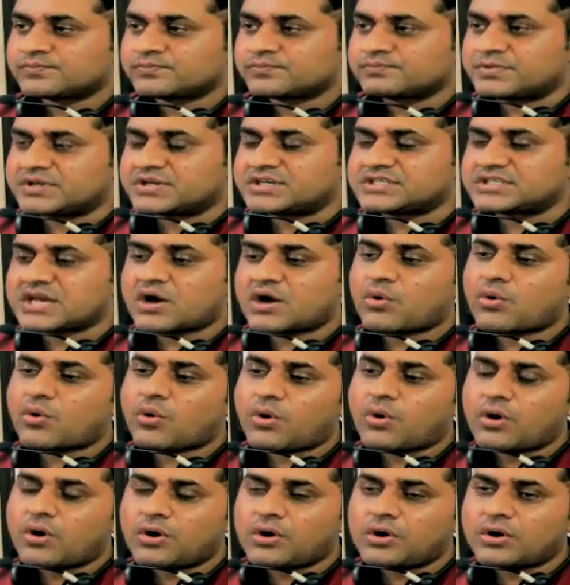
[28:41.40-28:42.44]
Because
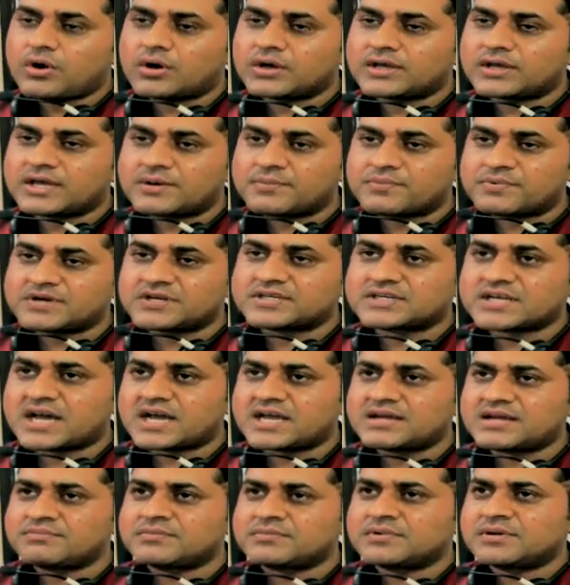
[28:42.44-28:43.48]
every
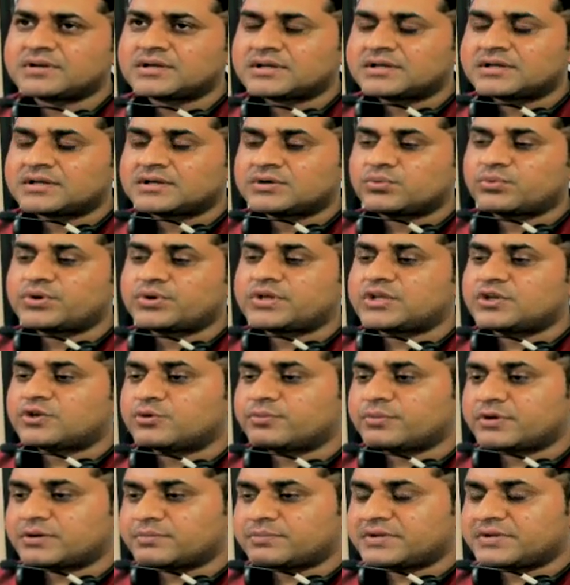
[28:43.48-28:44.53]
time we
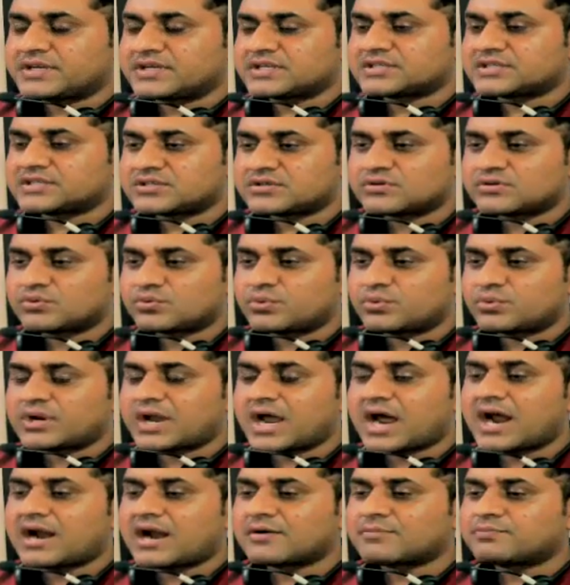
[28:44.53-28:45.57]
human beings, we
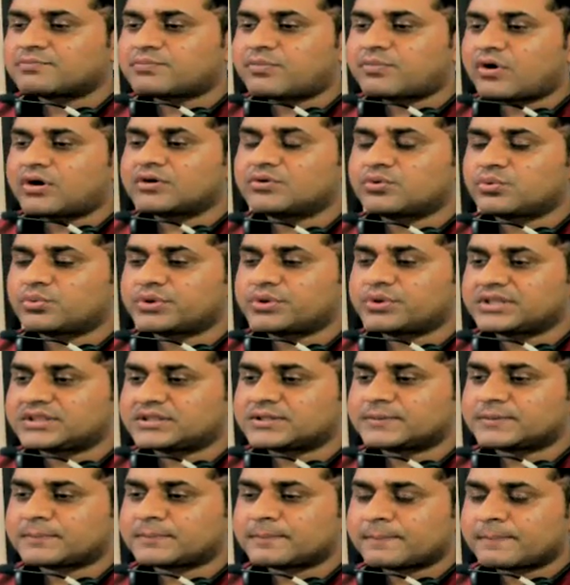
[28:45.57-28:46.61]
are born
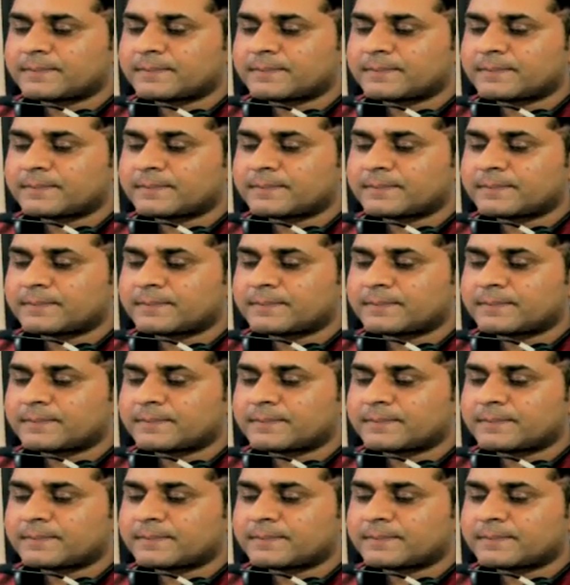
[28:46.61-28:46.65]
with,